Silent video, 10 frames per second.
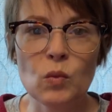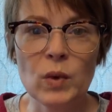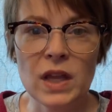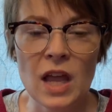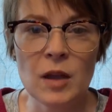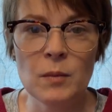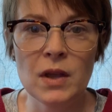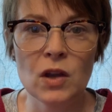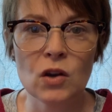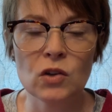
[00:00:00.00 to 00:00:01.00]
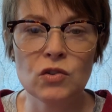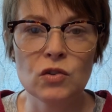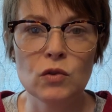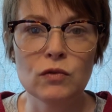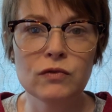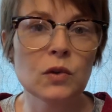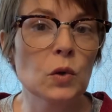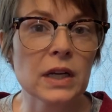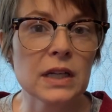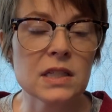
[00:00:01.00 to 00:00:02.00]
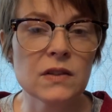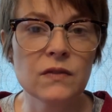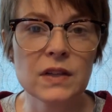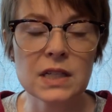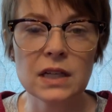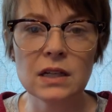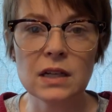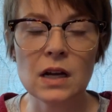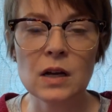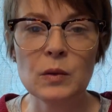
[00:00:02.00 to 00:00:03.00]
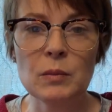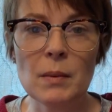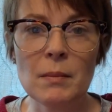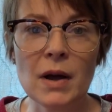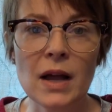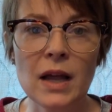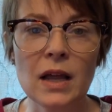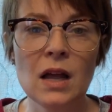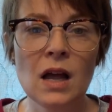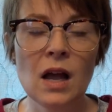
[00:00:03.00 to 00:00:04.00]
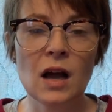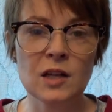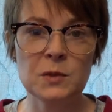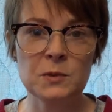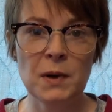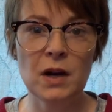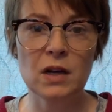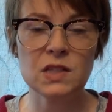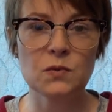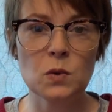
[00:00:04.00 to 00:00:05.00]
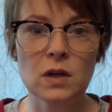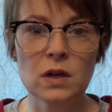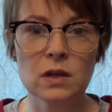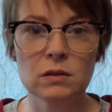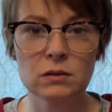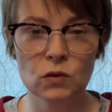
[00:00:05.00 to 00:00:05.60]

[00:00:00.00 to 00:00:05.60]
We came here to Florida to visit um, my husband's parents for,